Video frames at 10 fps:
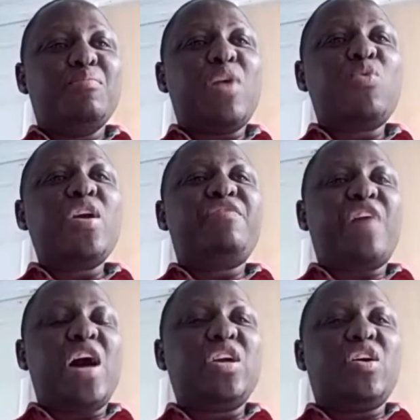But we
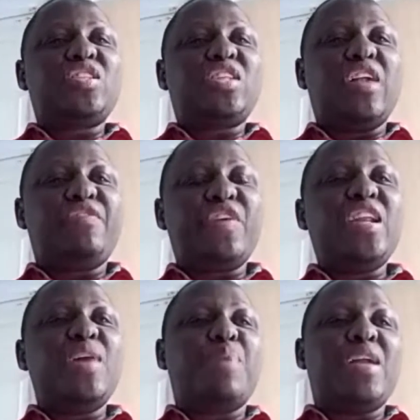found ourselves
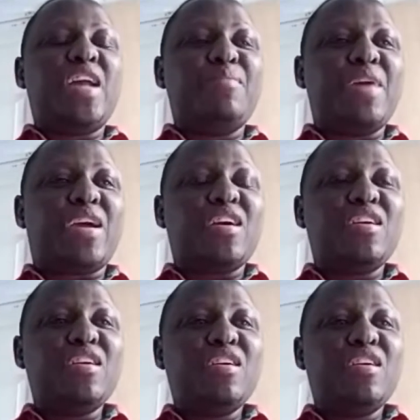in a pandemic
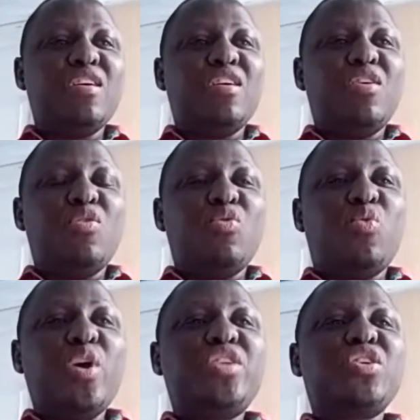
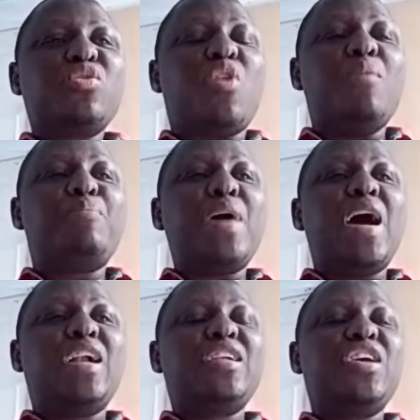which
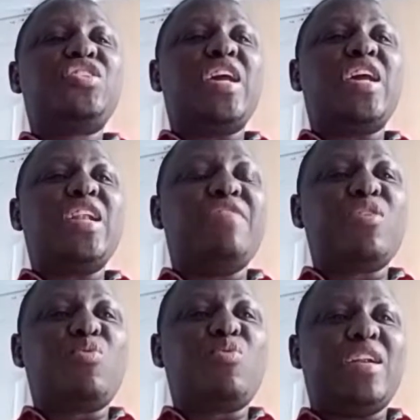compelled each and
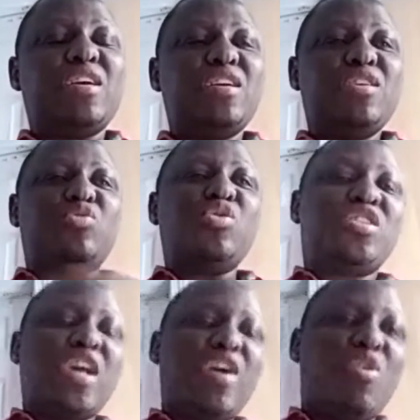everyone to
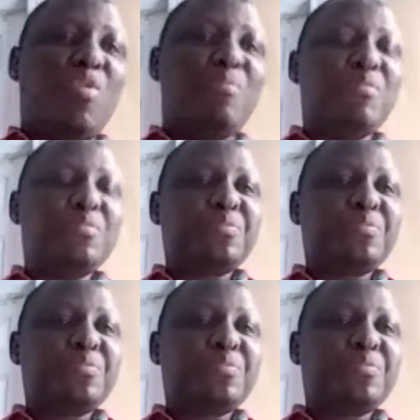stay home.